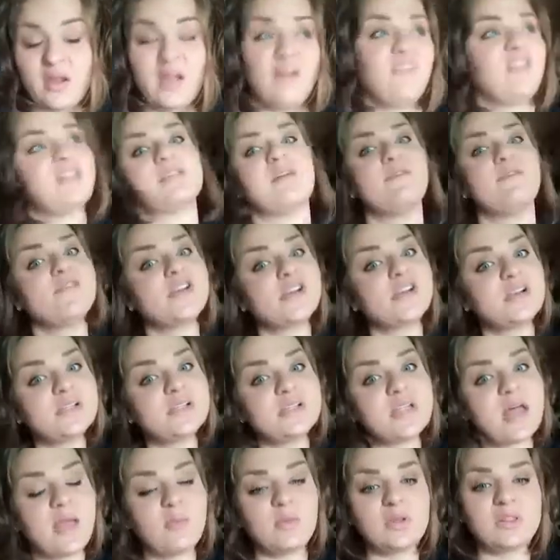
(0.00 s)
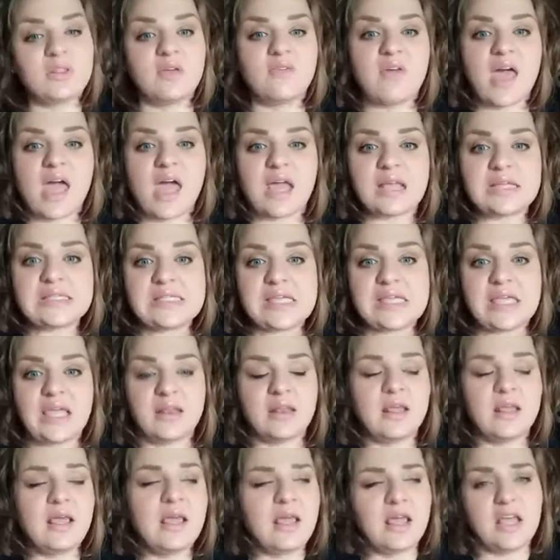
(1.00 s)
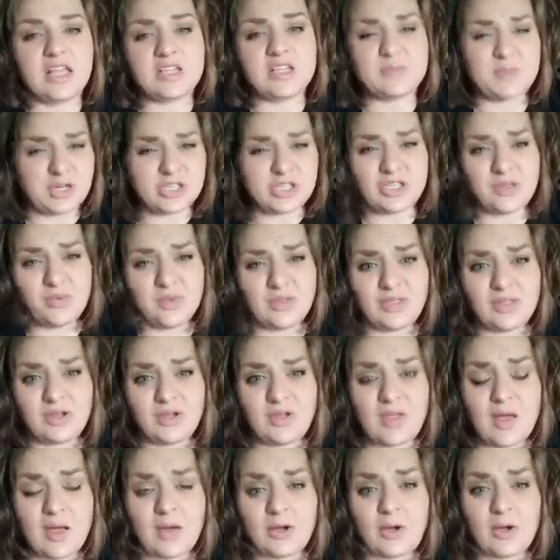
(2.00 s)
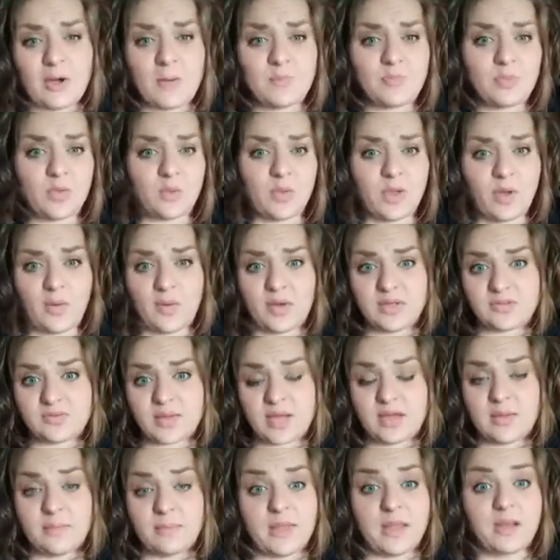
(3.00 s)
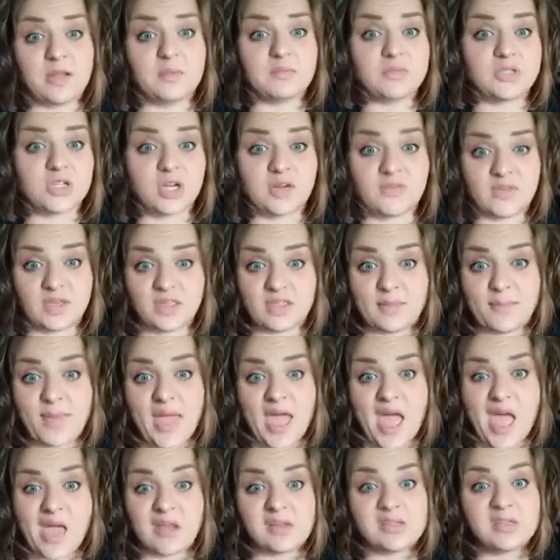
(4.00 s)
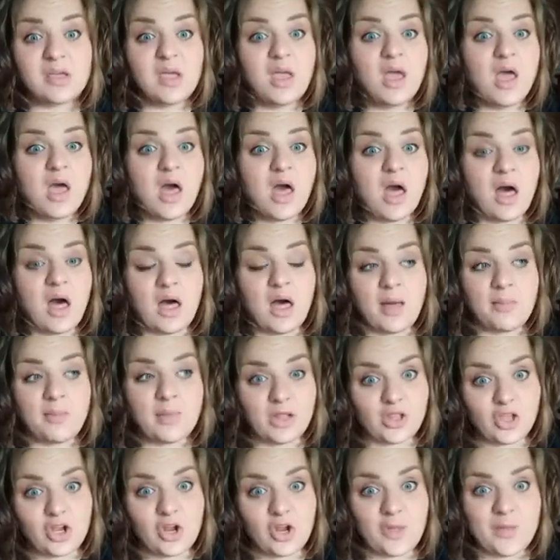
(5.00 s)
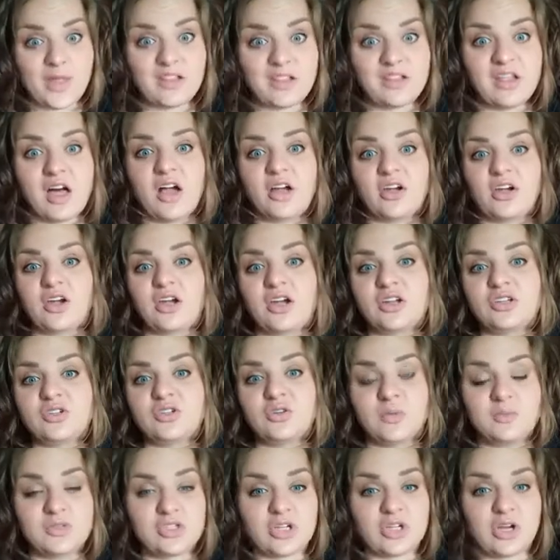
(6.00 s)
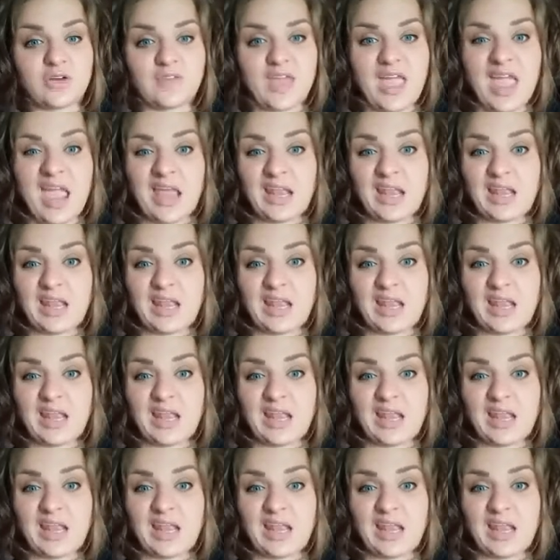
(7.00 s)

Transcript: If it's a first time with the vaccine, especially when they're younger, we always recommend observing the pet a little bit longer to observe any